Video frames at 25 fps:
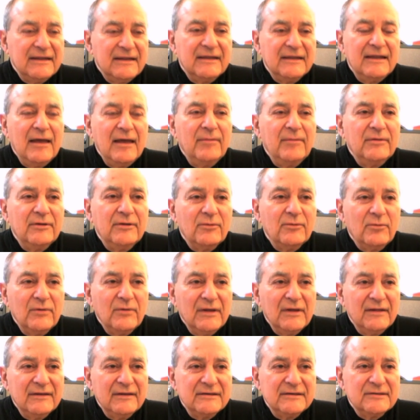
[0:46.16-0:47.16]
It's an
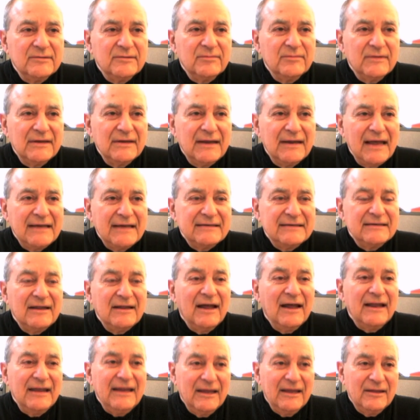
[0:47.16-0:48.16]
attempt at realism that
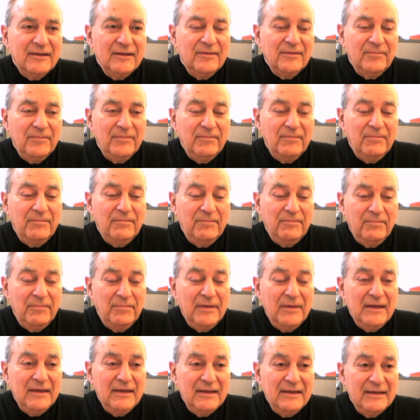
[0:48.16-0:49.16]
has not yet to
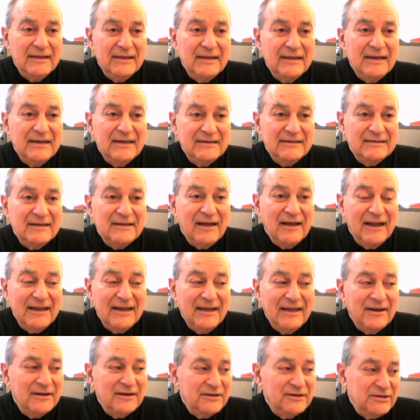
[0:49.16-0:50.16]
be, that
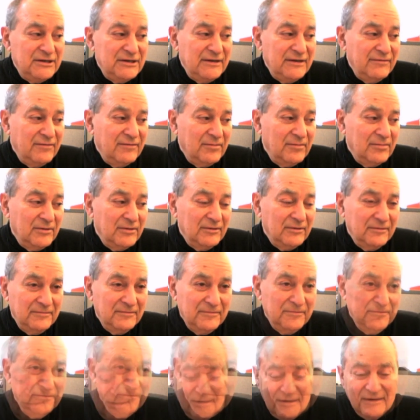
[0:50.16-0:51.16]
is not yet achievable,
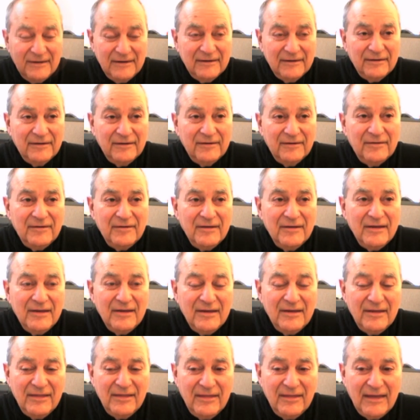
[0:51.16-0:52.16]
and
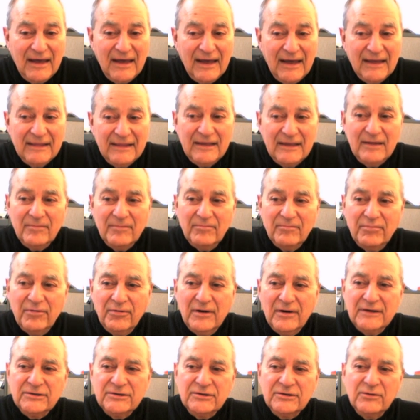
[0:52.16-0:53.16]
that
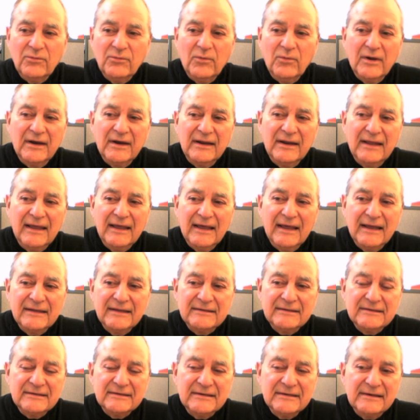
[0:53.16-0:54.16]
the impression one
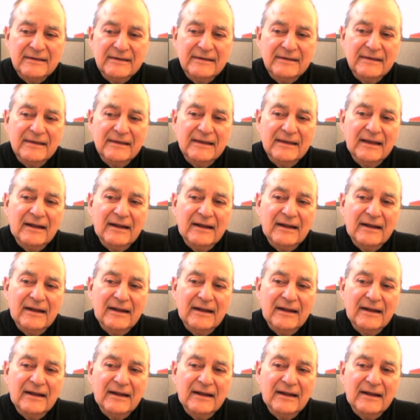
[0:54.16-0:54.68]
gets